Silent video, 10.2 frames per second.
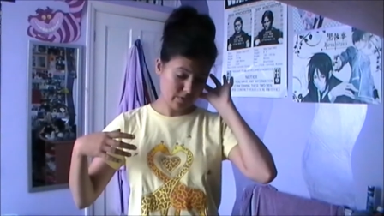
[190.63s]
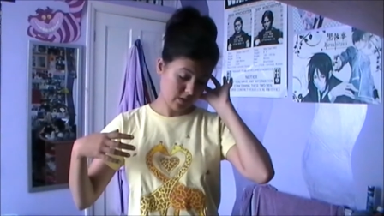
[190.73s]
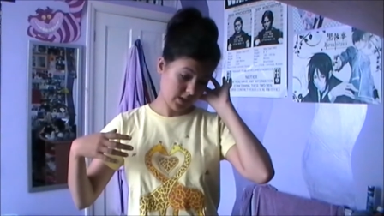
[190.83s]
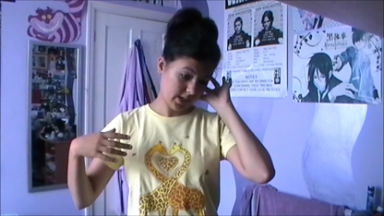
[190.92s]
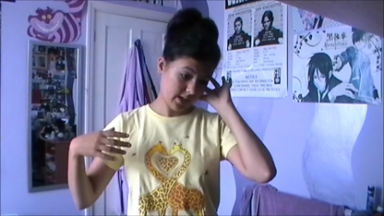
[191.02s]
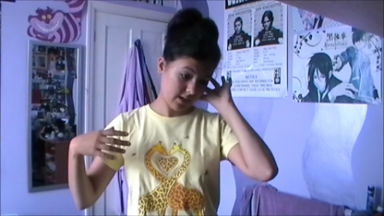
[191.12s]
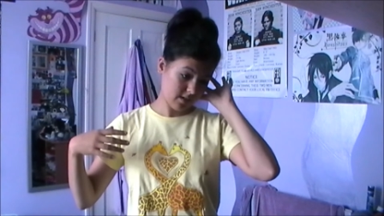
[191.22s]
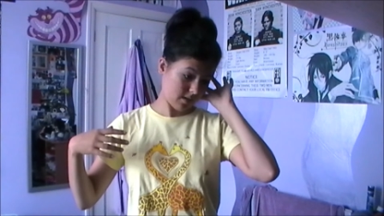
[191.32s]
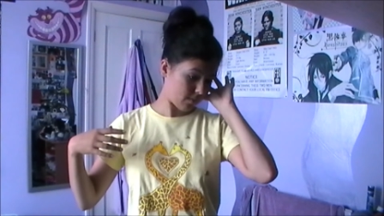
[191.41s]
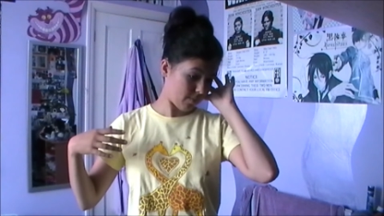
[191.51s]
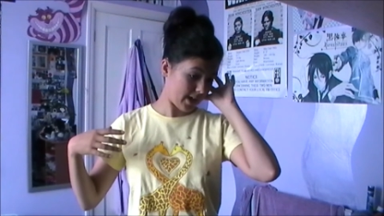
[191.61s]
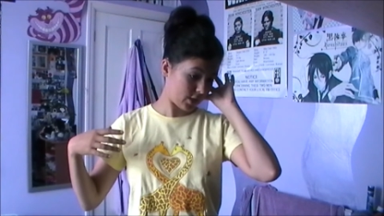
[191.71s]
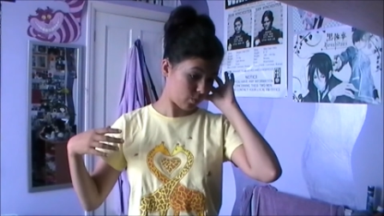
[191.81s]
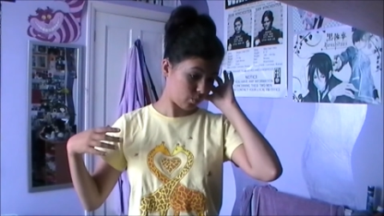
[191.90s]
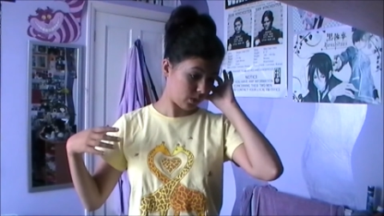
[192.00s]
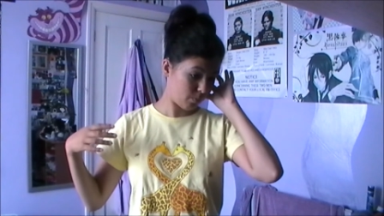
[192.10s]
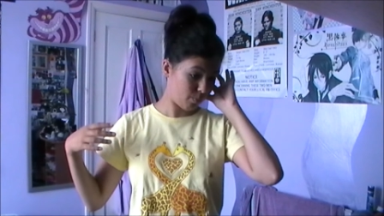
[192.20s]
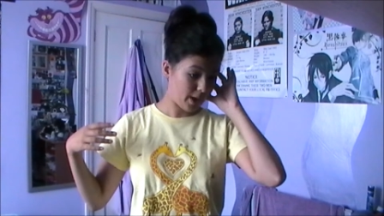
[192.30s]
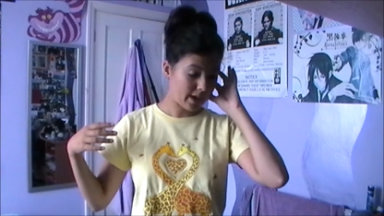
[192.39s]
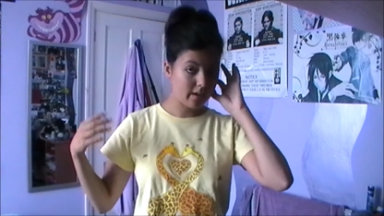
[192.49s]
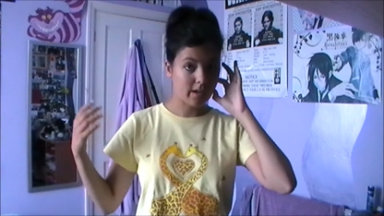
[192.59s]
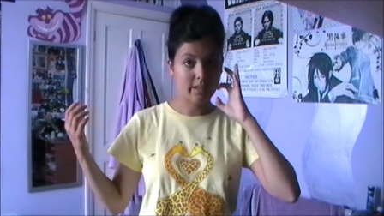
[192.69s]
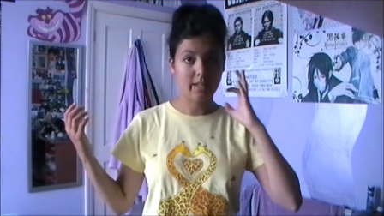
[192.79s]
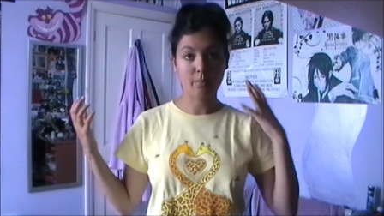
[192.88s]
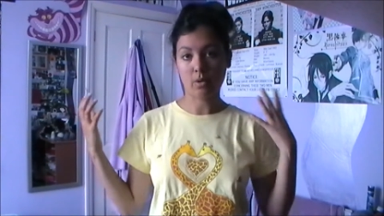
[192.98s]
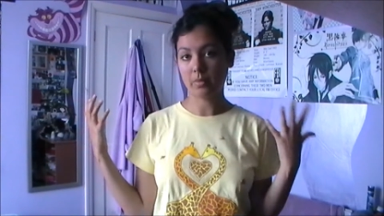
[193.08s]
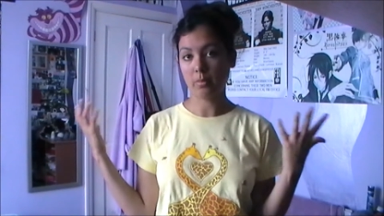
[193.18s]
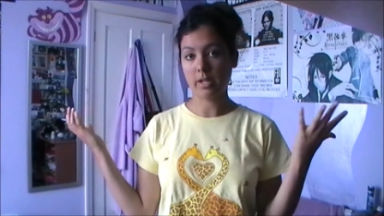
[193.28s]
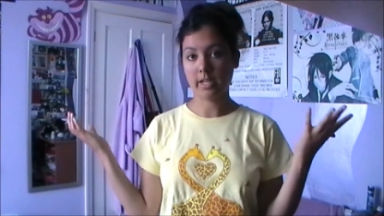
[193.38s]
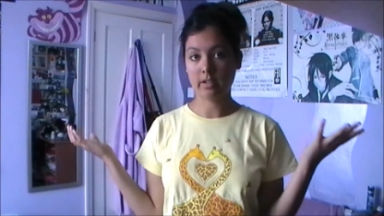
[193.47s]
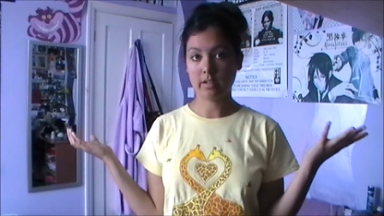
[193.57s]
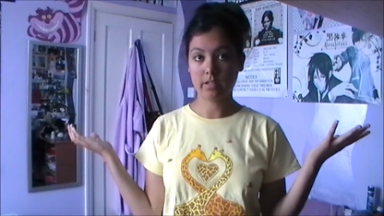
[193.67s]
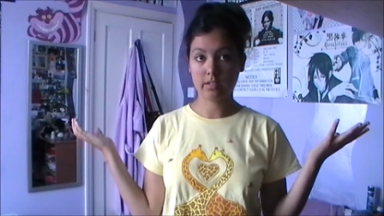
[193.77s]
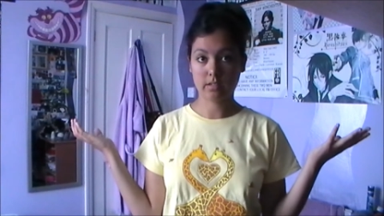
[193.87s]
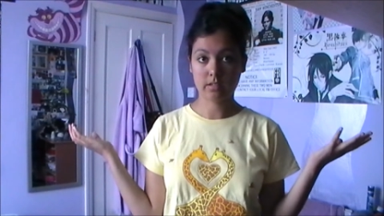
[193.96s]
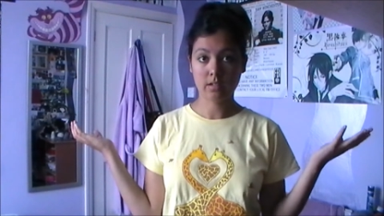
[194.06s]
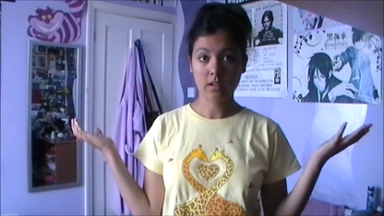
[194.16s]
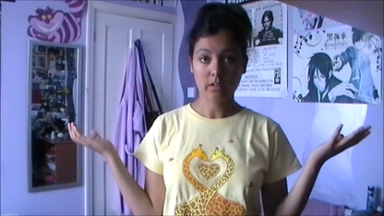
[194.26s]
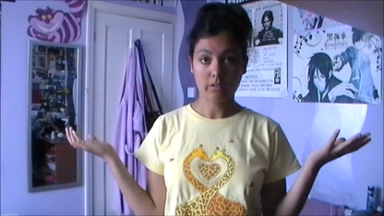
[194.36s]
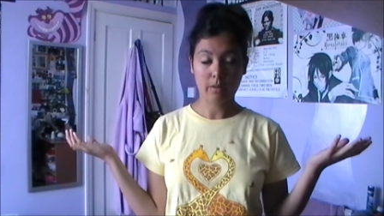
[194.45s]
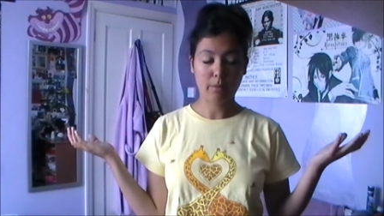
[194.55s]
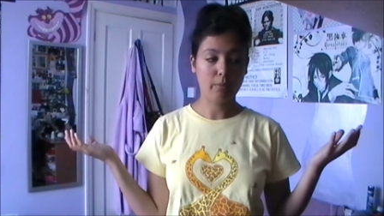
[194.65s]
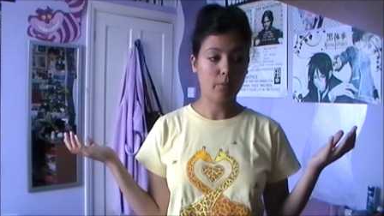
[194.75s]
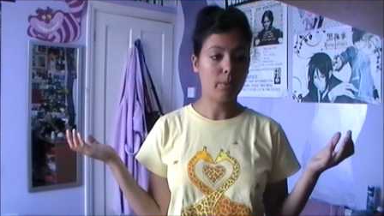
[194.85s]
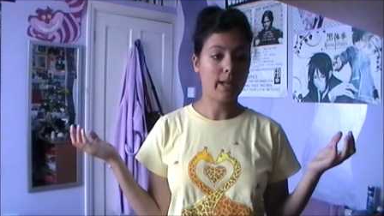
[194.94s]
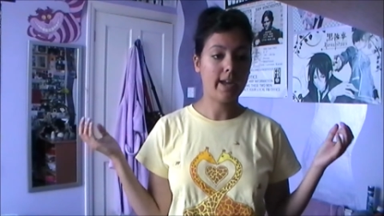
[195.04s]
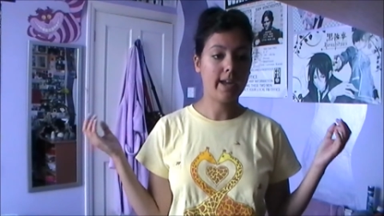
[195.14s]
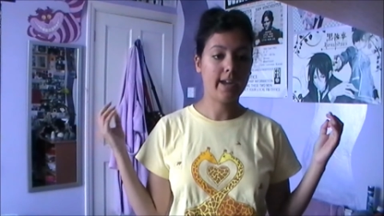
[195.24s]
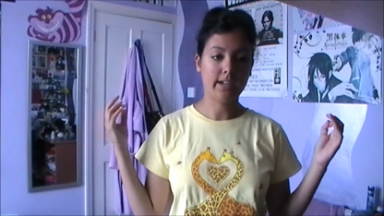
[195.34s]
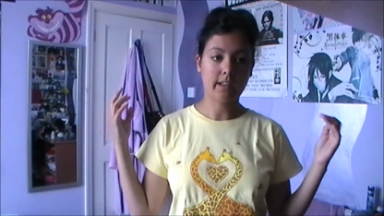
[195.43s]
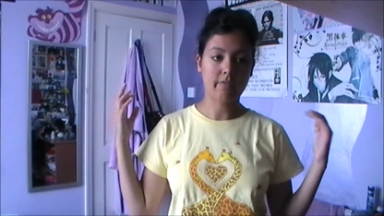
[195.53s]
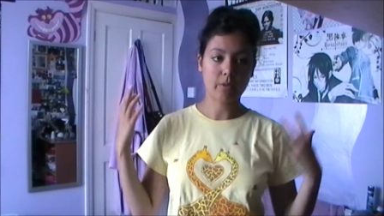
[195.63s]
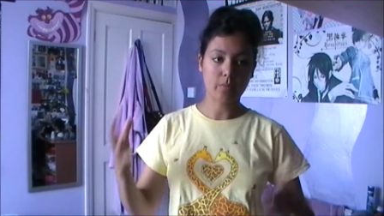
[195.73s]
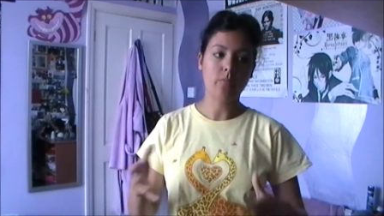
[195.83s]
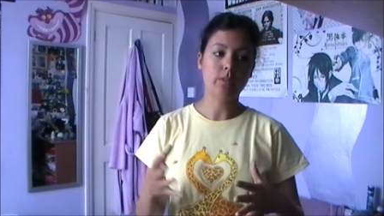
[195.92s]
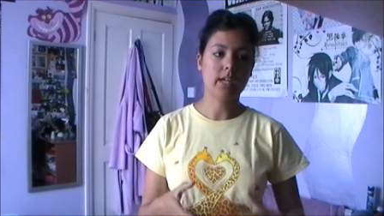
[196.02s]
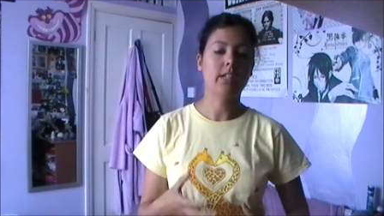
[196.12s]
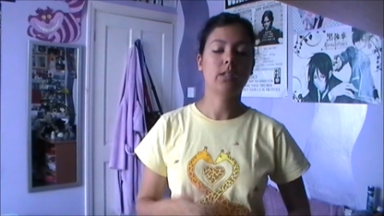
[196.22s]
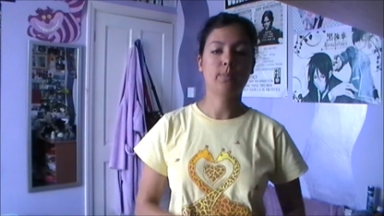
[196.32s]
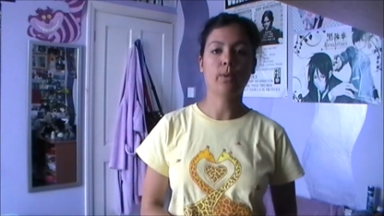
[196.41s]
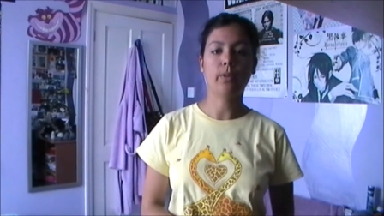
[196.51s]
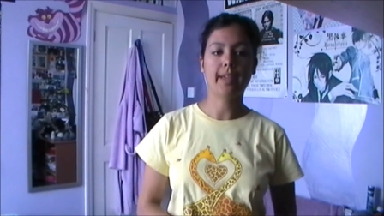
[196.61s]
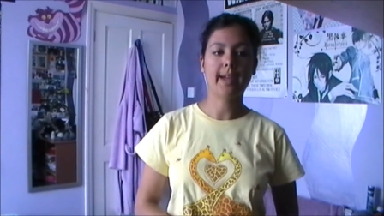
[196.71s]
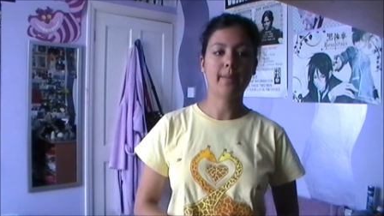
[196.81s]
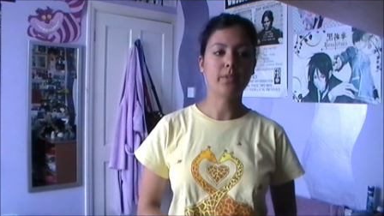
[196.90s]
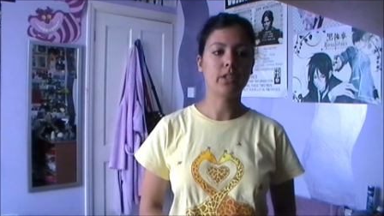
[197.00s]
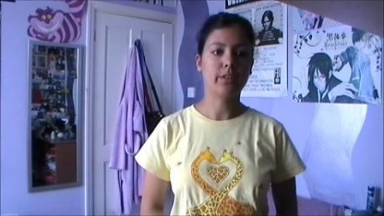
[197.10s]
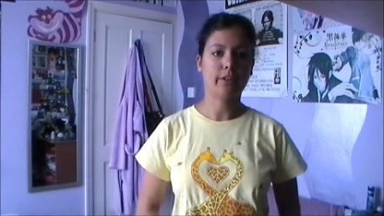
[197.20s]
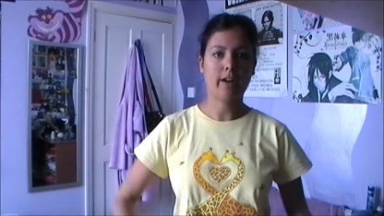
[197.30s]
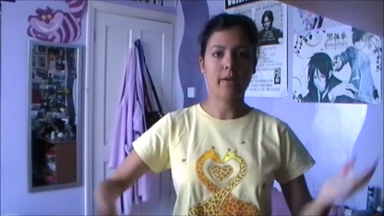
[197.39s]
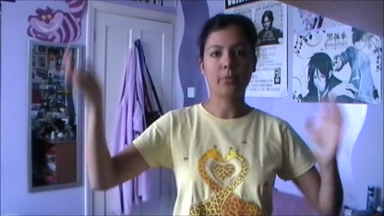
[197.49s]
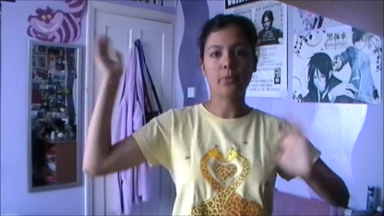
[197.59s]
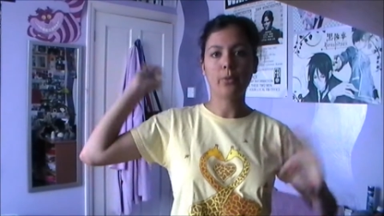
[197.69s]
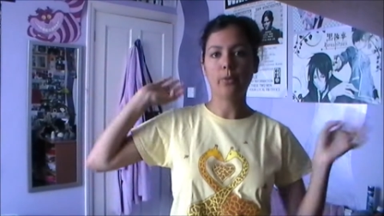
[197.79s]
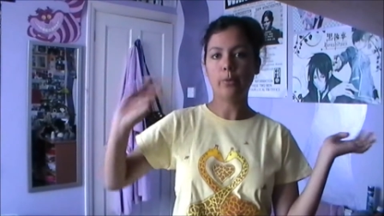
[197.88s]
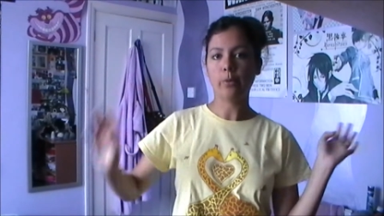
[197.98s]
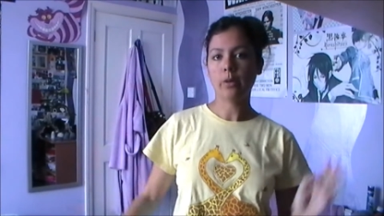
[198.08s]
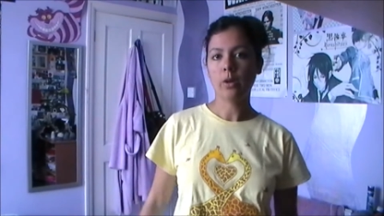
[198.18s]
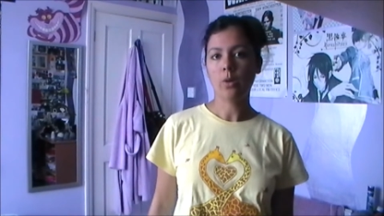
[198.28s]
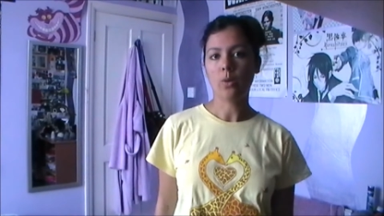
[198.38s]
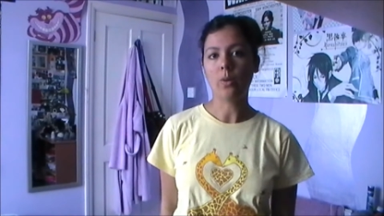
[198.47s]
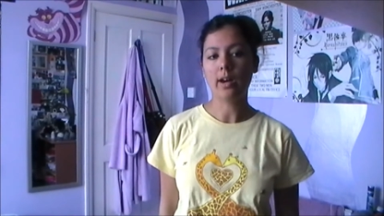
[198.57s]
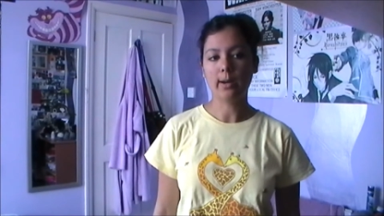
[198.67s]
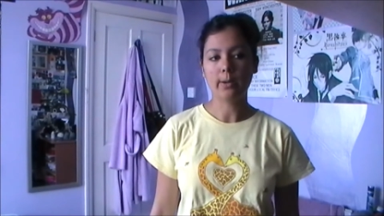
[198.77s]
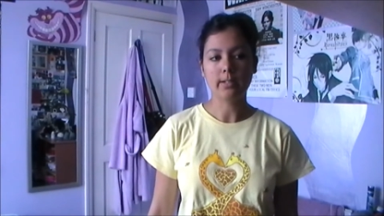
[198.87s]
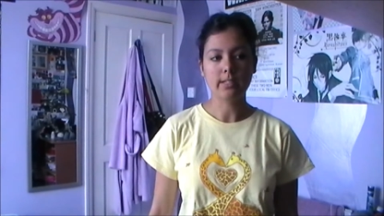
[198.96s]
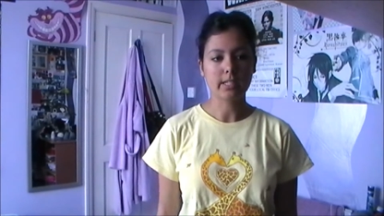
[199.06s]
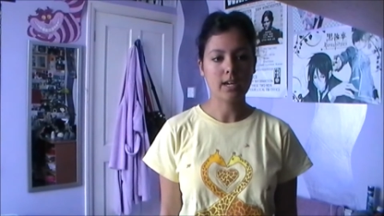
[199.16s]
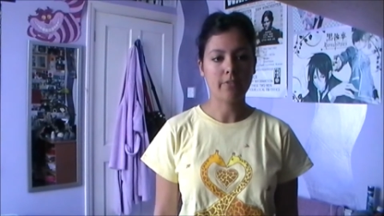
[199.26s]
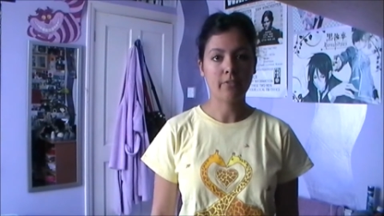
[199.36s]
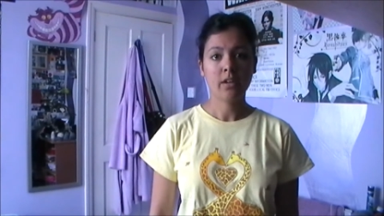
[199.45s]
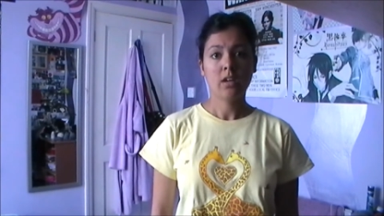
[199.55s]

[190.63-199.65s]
The second match was better, I think, probably because Great Britain were playing and everyone was there to support them, so the crowd were all wild and stuff.